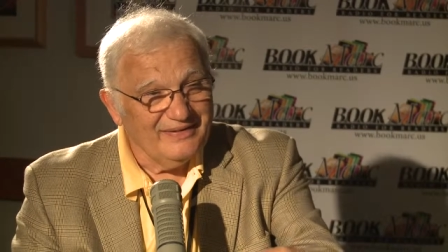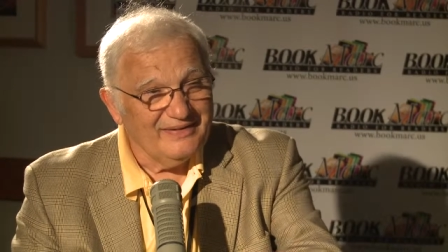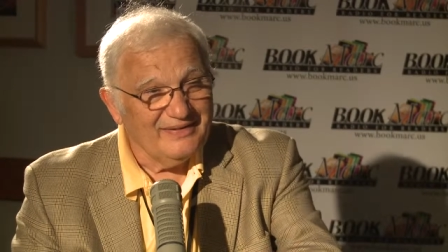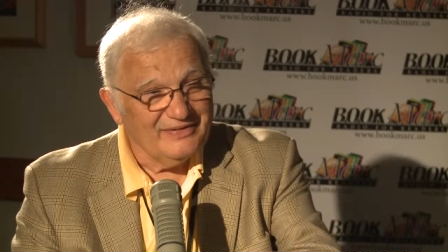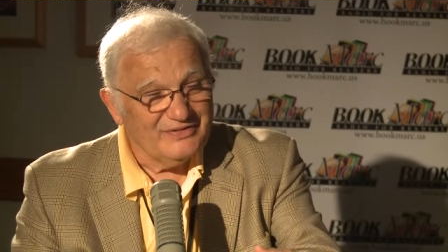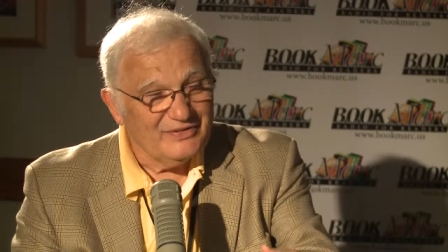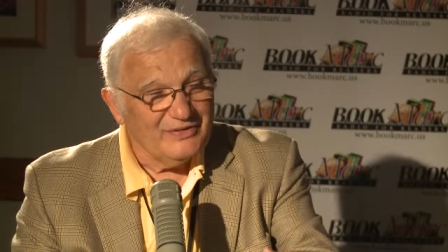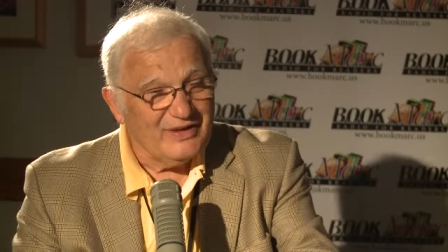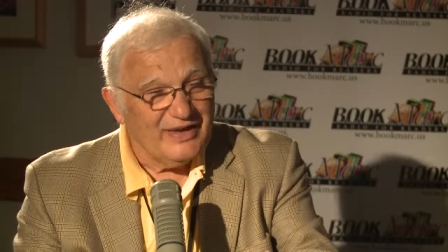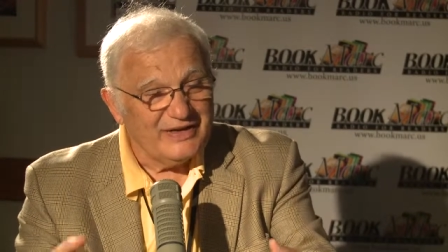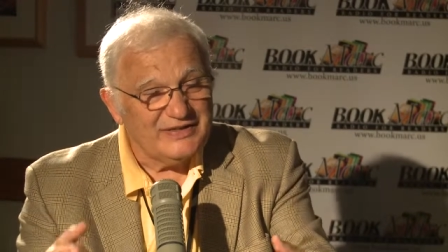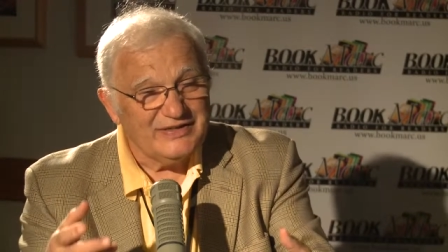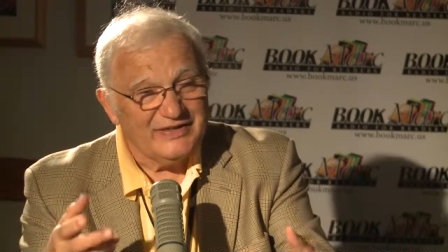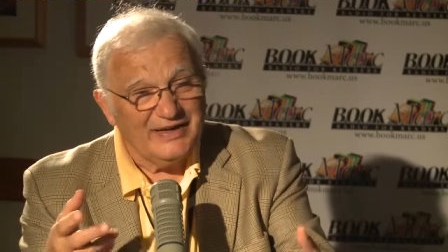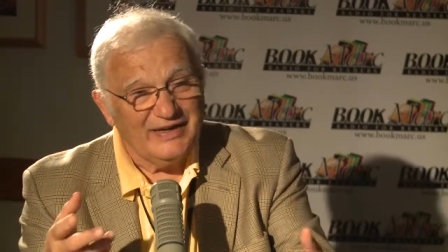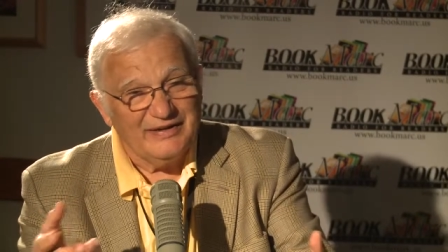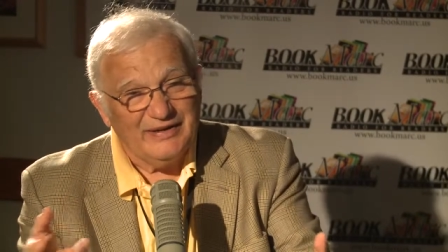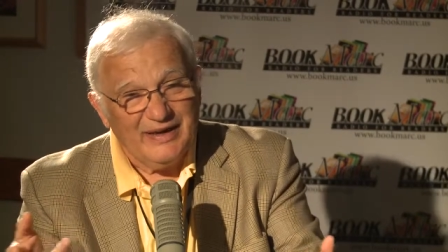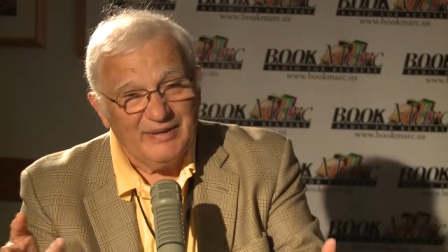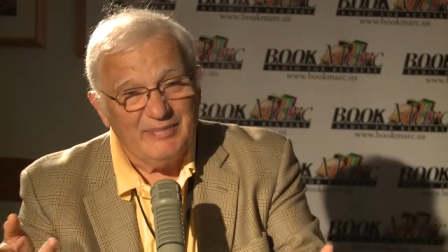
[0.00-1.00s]
uh, so actually,
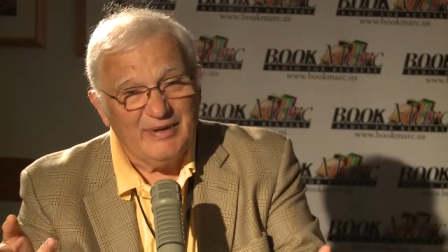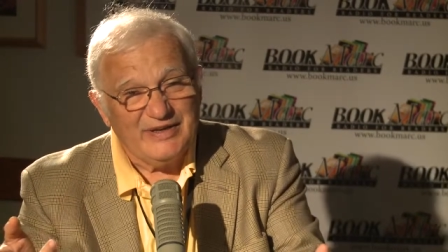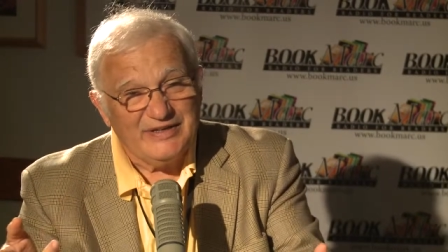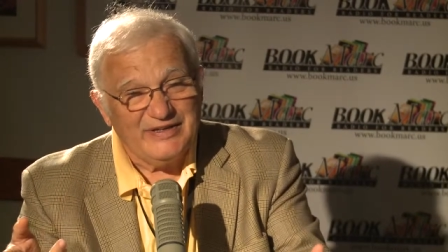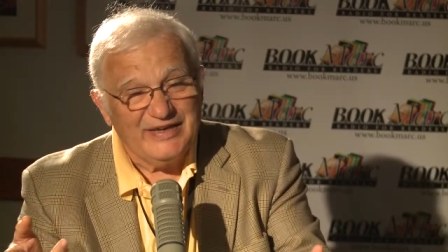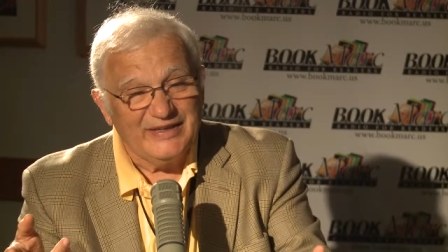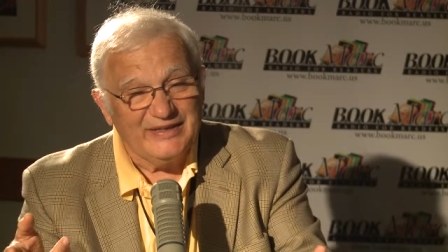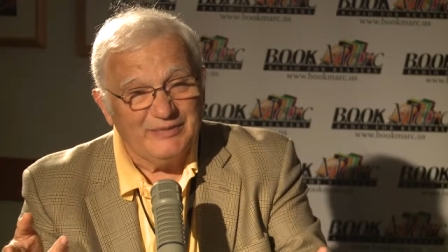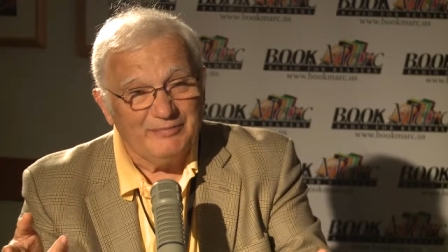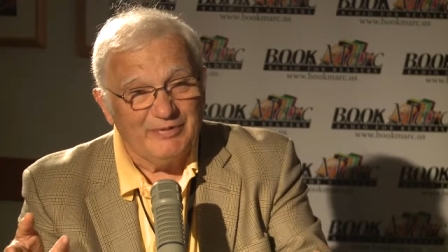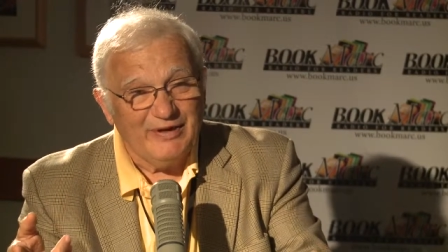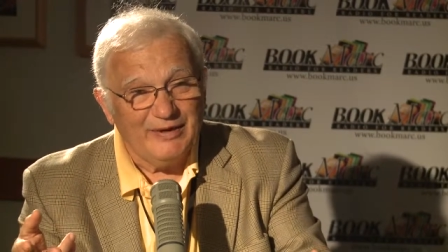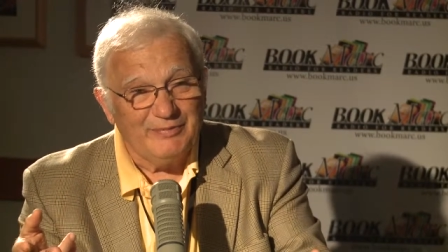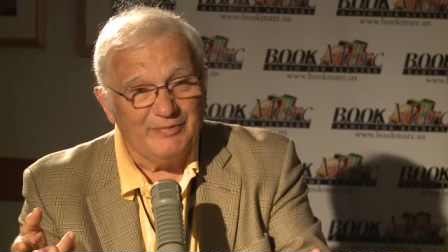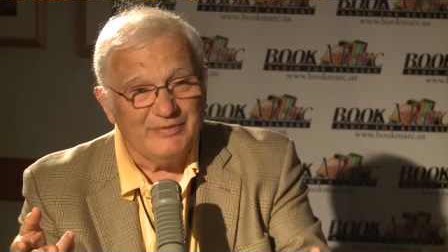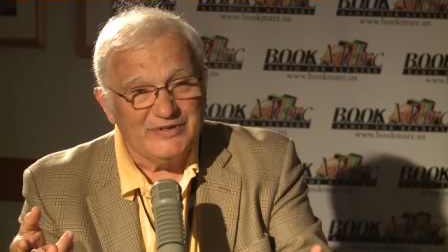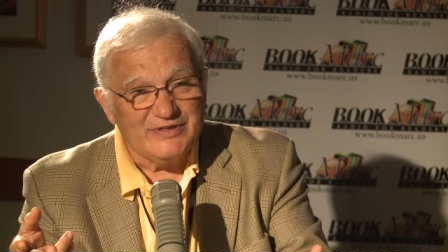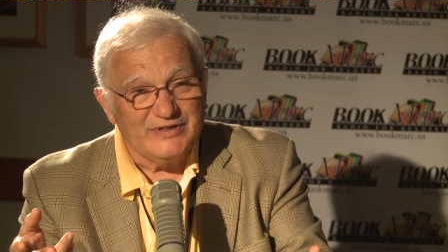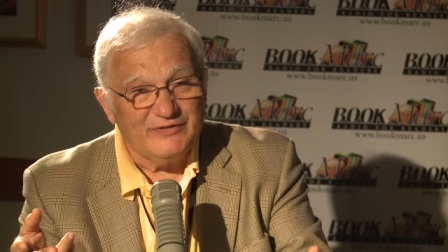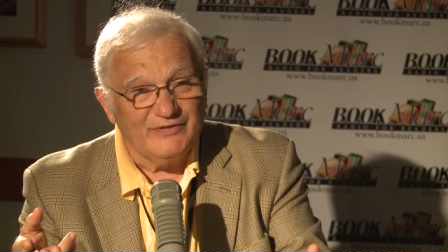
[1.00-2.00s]
I, I, maintain the
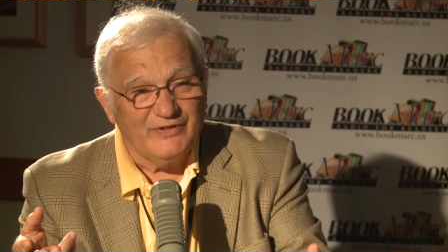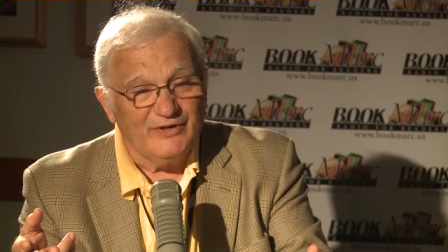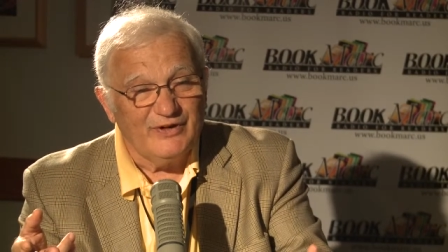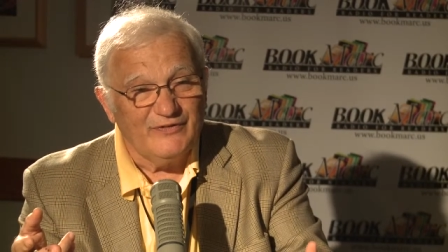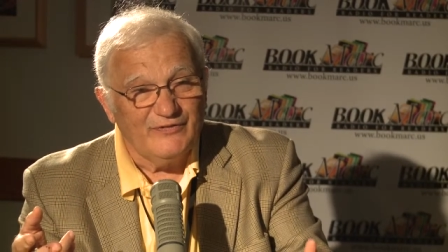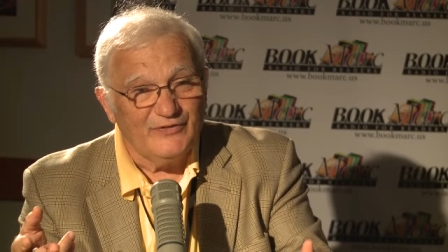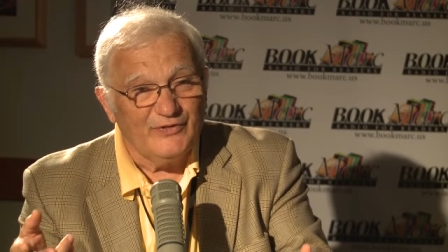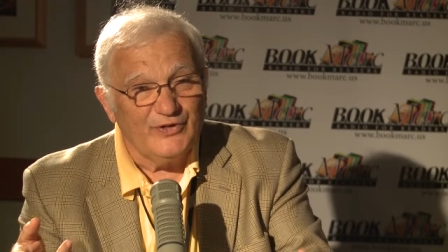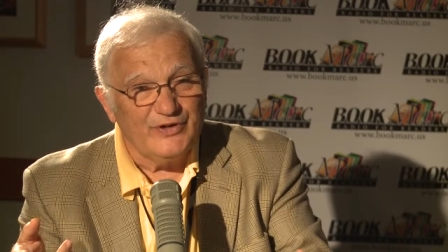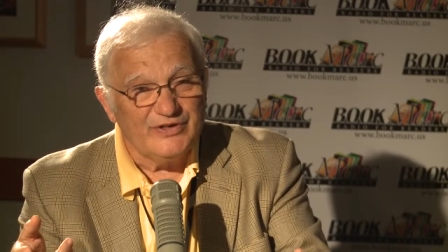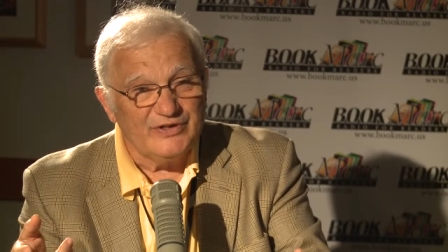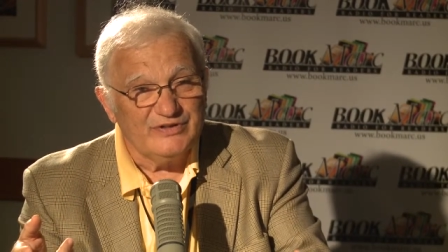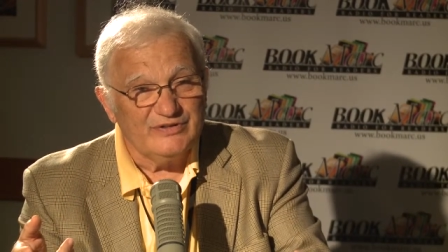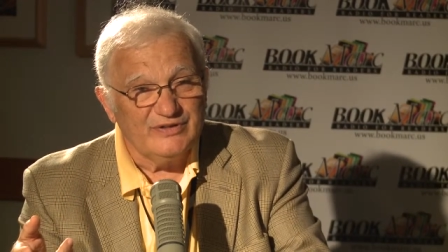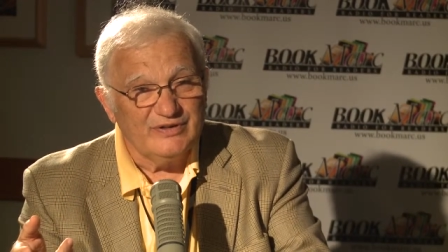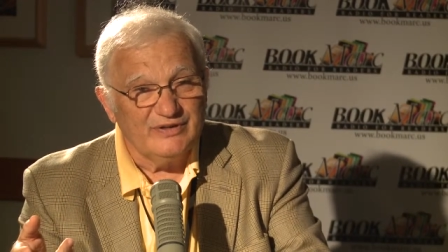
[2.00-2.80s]
paper is the very first.